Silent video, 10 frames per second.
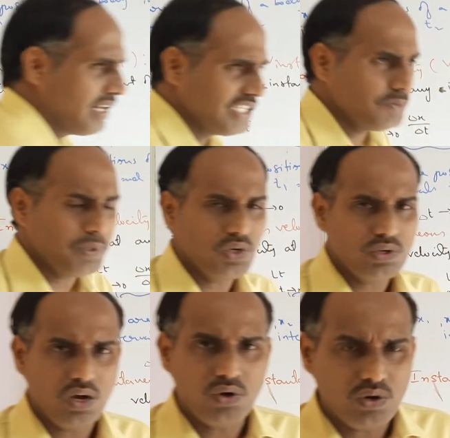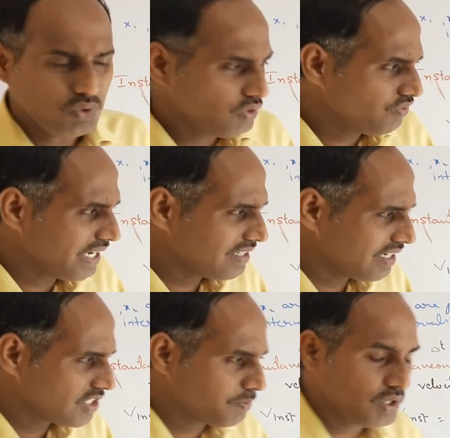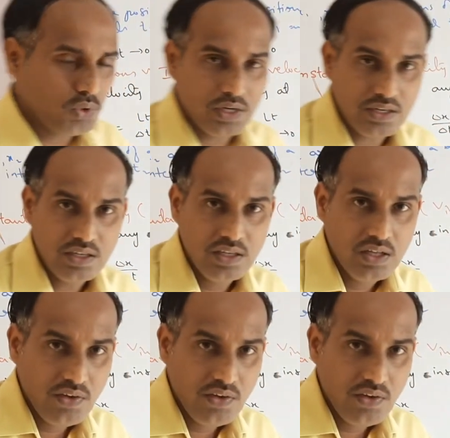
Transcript: Runs per over, how could you find the runs per over?